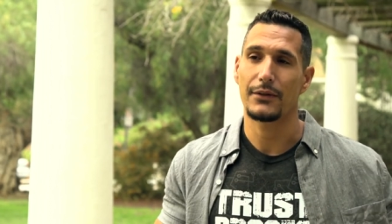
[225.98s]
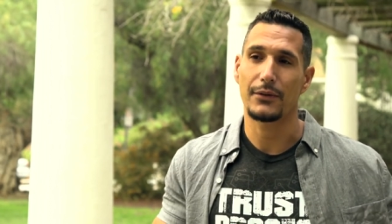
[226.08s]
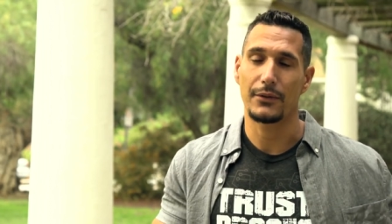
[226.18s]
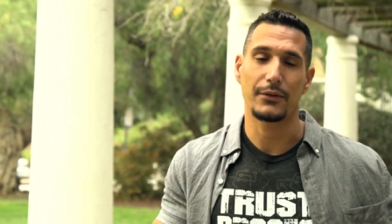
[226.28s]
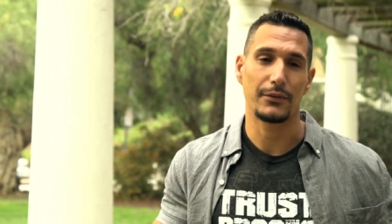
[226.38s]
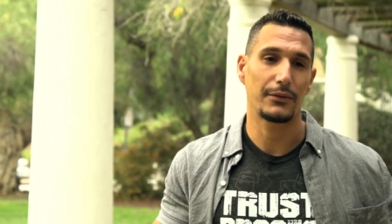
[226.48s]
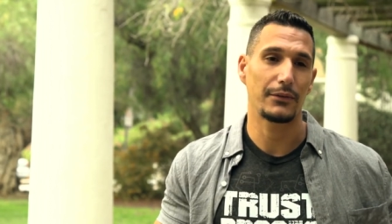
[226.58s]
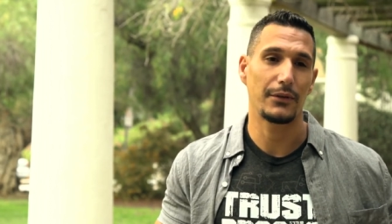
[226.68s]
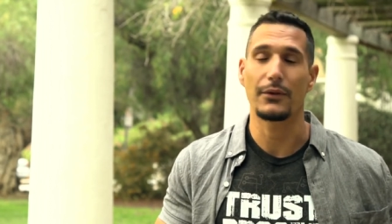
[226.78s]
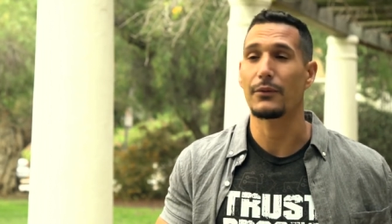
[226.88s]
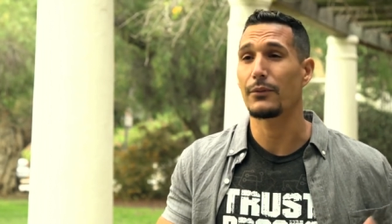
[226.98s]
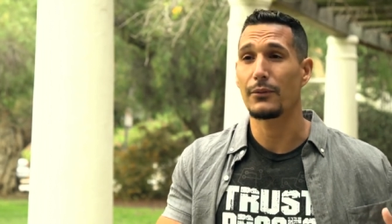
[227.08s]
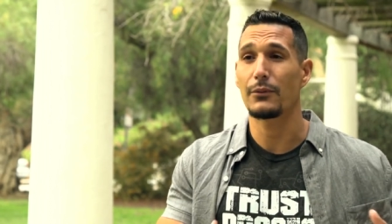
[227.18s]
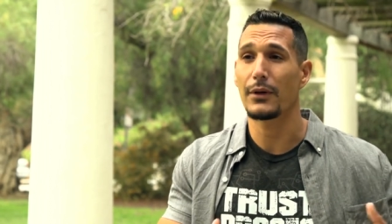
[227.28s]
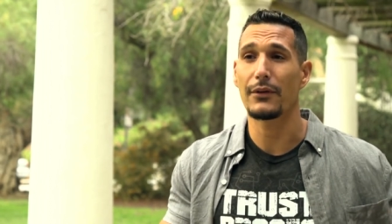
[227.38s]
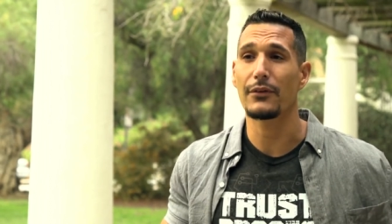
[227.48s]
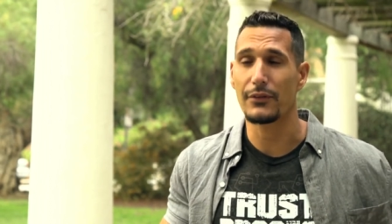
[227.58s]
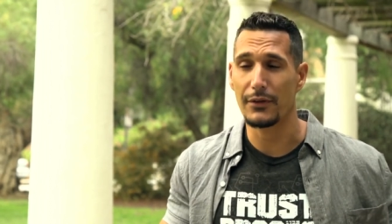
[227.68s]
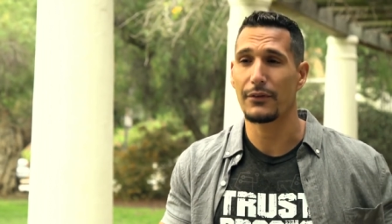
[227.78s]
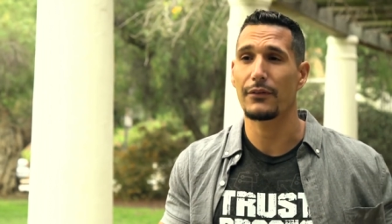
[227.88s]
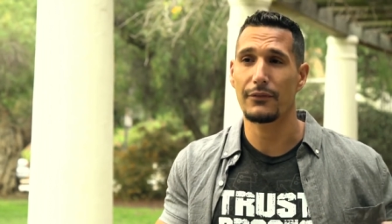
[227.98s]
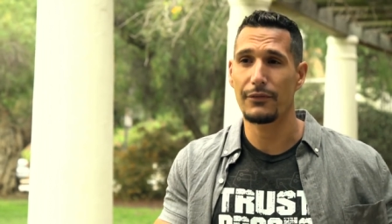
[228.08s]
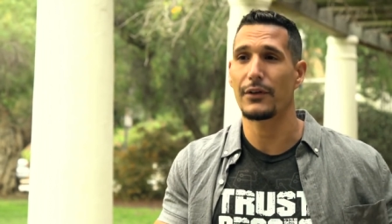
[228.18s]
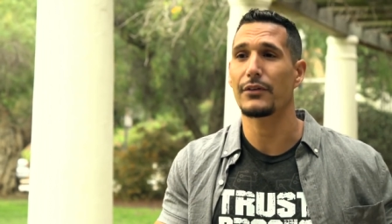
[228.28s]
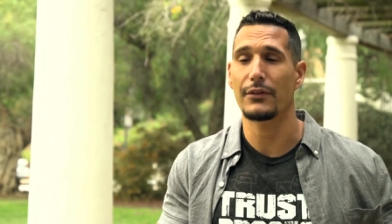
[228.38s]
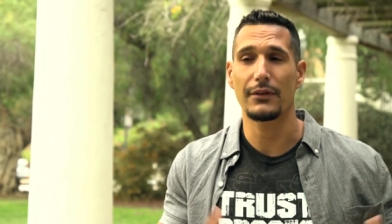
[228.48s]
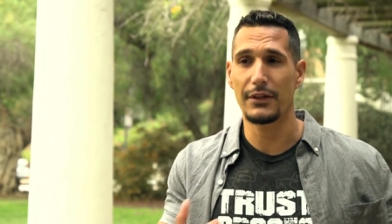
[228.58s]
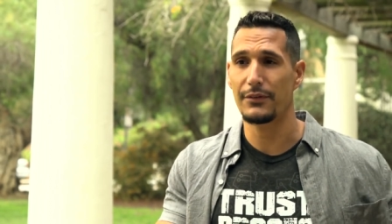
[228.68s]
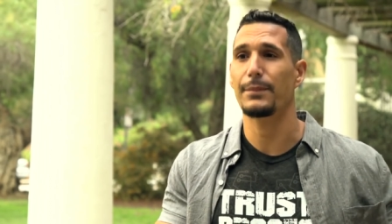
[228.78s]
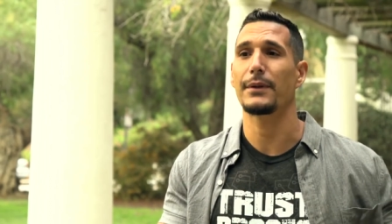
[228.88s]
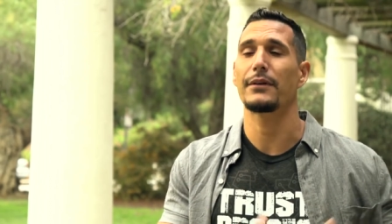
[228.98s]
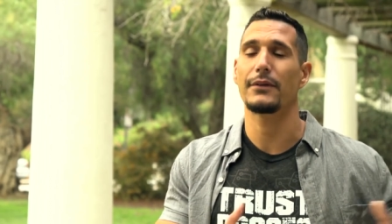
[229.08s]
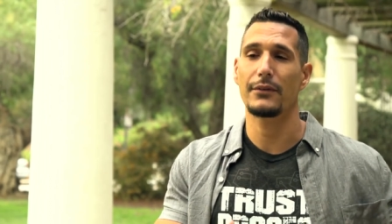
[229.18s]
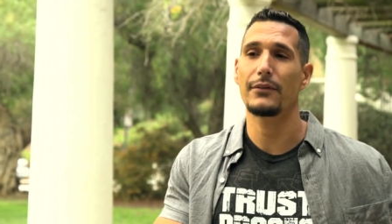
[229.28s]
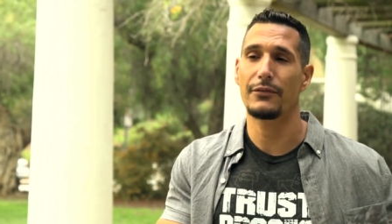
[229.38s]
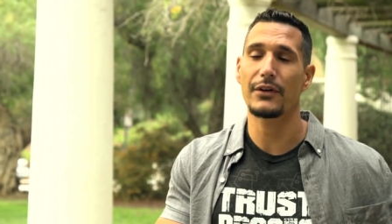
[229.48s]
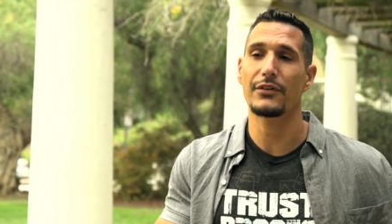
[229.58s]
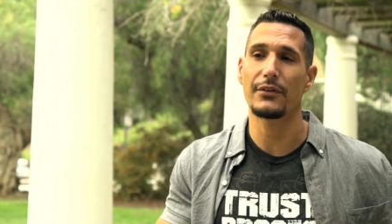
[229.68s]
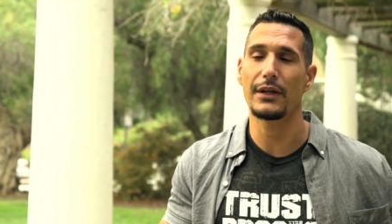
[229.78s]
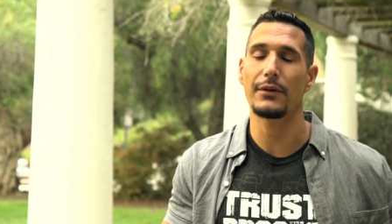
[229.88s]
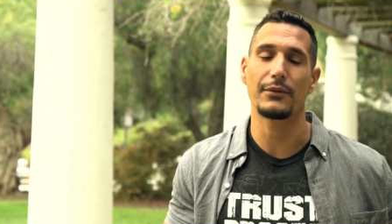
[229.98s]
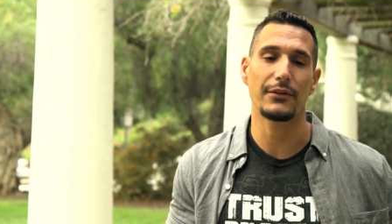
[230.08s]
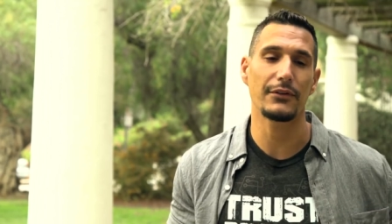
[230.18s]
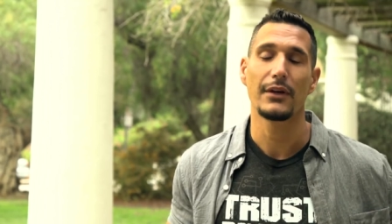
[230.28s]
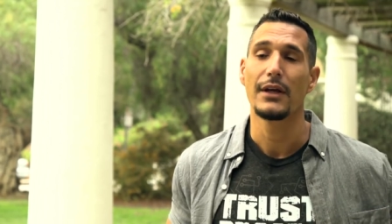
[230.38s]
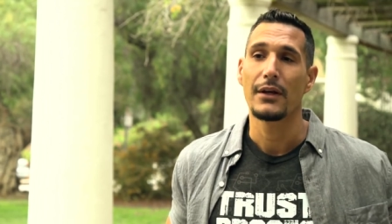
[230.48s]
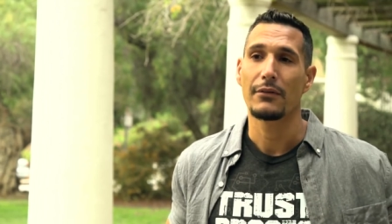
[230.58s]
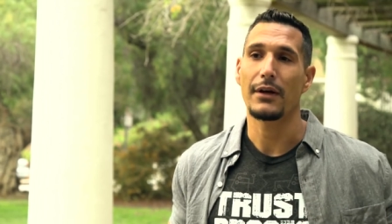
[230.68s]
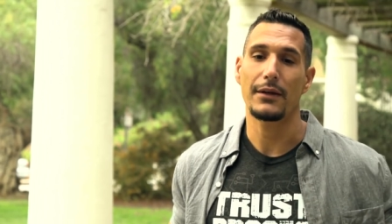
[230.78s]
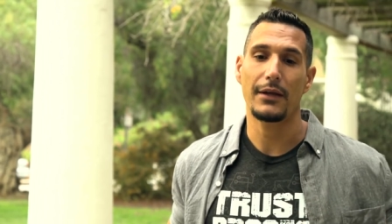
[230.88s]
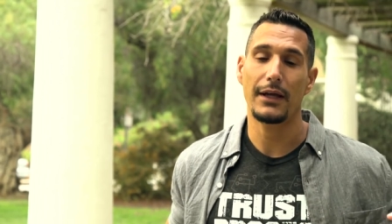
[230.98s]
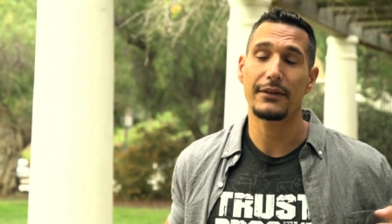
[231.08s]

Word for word: or you know, one of those other functional Lisp and functional languages, right?